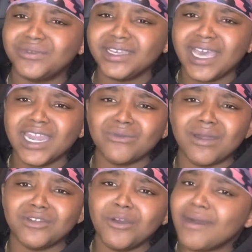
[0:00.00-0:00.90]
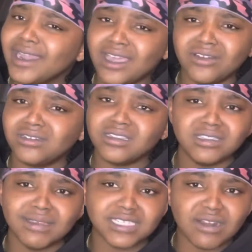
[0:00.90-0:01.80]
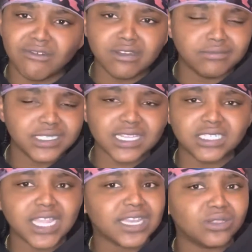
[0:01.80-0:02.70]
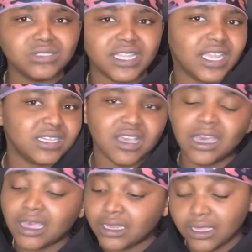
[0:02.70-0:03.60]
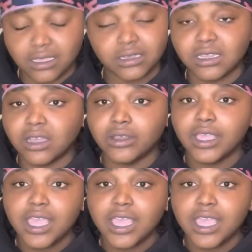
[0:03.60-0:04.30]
What? I didn't rob nobody. I don't know. You guys got the wrong bitch type shit at the cruise. Like, nah, I don't know.